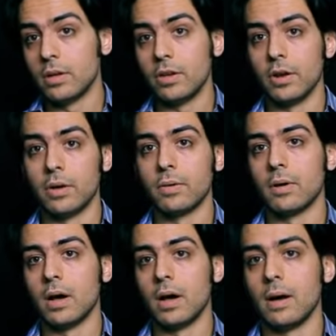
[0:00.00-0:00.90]
you know,
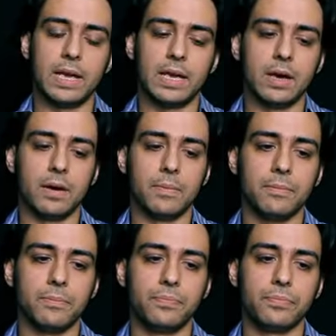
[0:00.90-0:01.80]
uh, the,
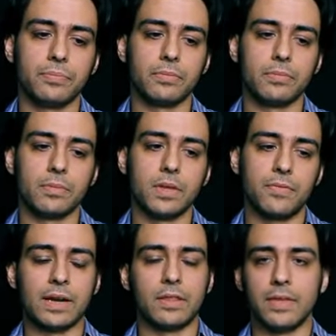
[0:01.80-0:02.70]
um, the
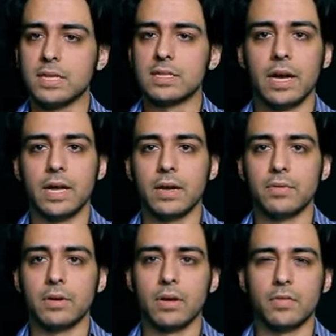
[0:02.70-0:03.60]
fact that the inside of
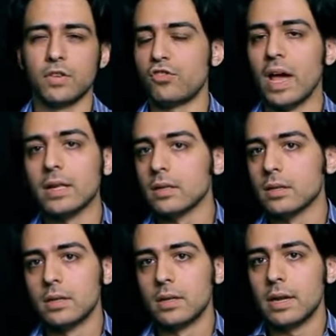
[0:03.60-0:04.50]
a, of a shell
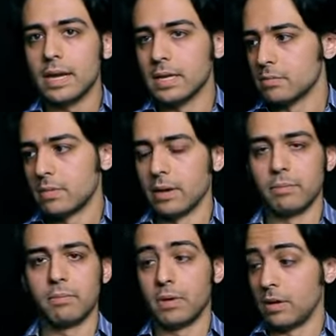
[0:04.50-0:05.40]
is, can
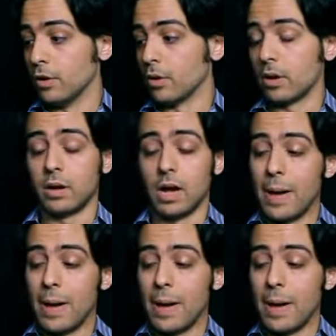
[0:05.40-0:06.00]
you know come